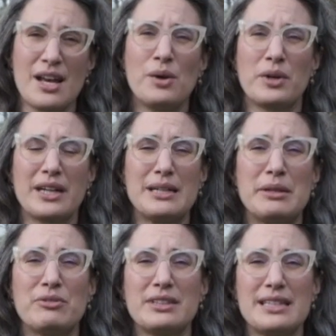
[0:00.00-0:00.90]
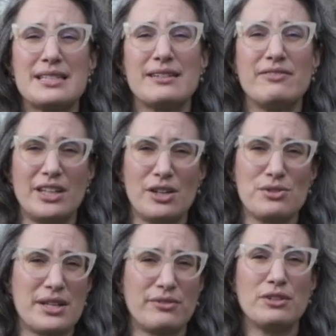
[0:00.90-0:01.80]
we're going to be releasing
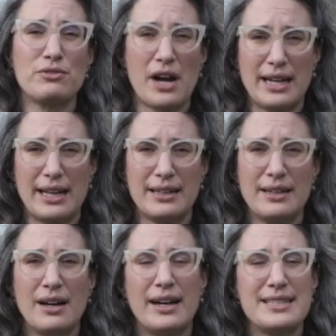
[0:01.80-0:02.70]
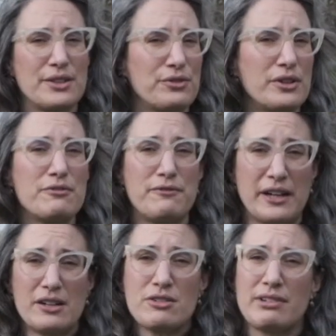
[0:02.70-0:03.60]
videos every Friday on different
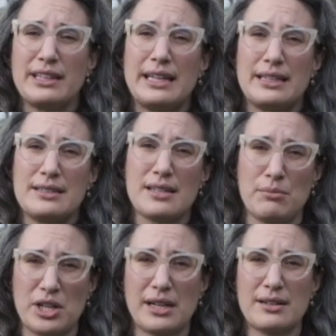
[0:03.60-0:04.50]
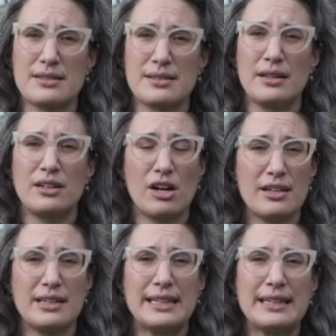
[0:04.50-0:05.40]
Farrand-related subjects,
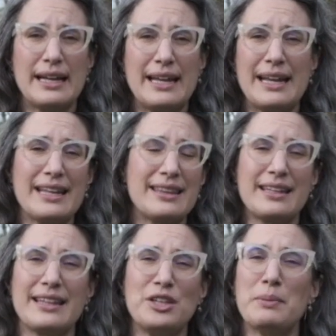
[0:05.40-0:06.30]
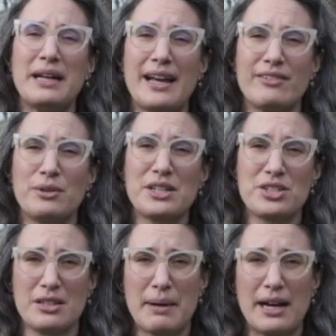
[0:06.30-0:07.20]
gardening, and anything that you might have a
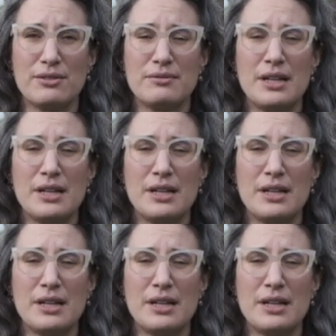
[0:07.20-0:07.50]
question about.